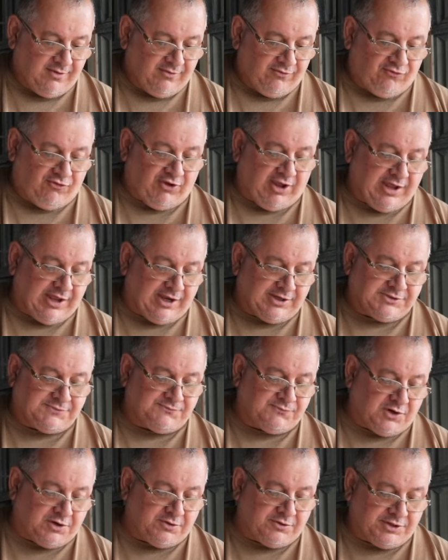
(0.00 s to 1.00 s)
charge
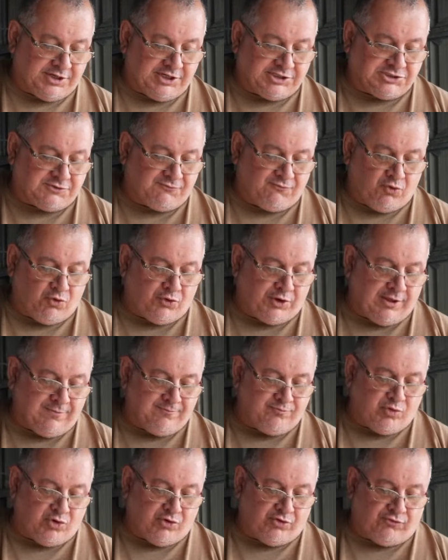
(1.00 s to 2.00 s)
voltage
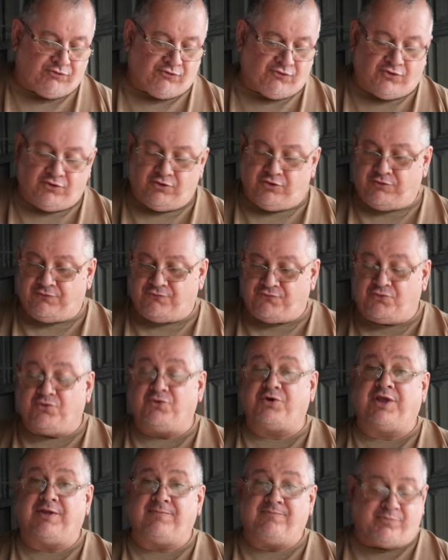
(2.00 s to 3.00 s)
14.2 to
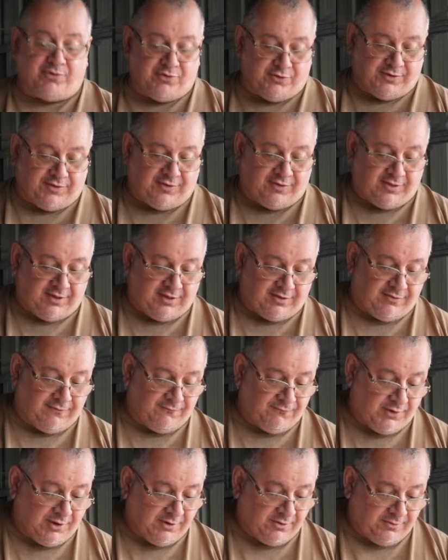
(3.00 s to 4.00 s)
14.6
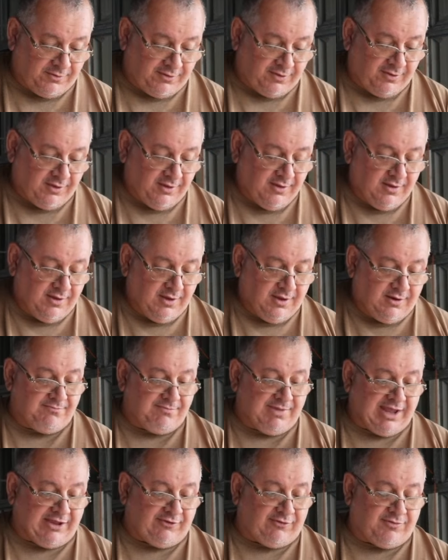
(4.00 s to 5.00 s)
volts,
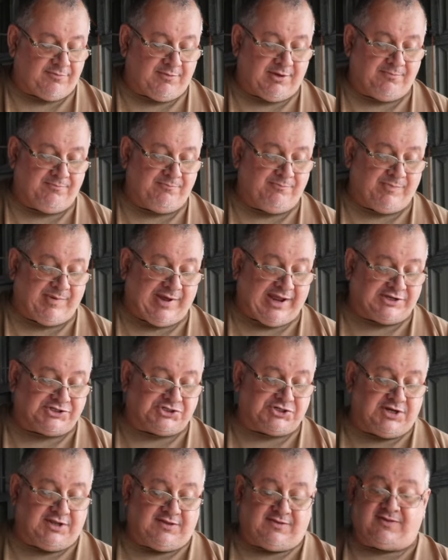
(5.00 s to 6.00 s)
maximum
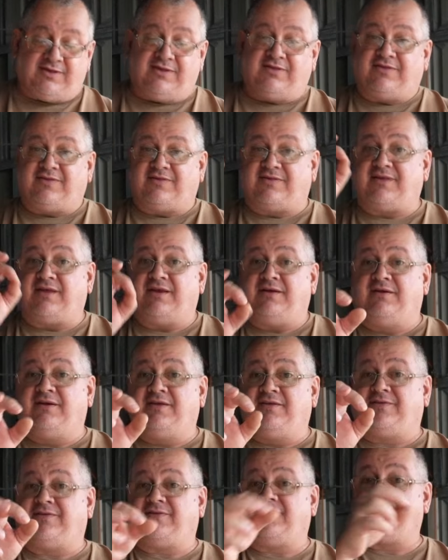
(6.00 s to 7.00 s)
batteries in
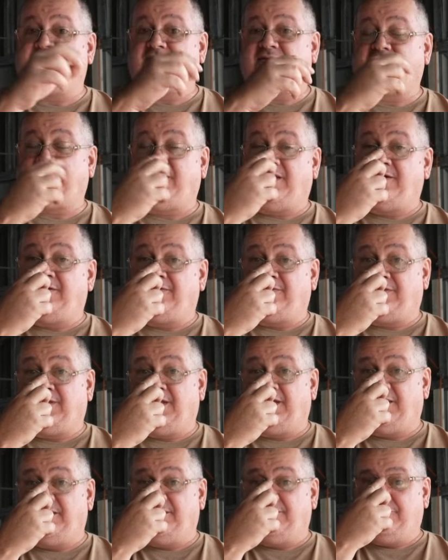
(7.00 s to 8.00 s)
series, this goes
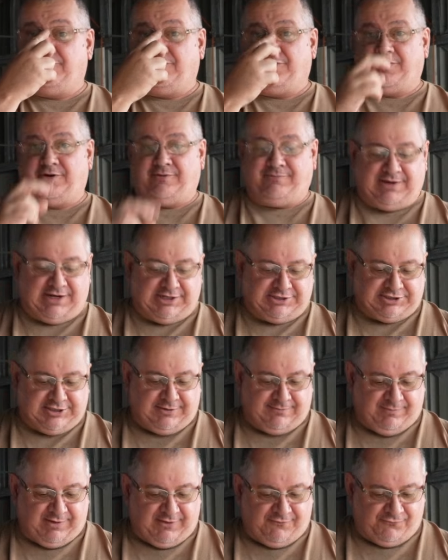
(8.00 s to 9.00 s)
down to what I
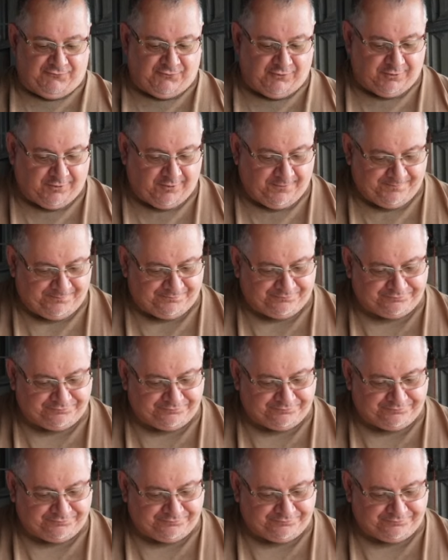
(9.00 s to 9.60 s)
mentioned before,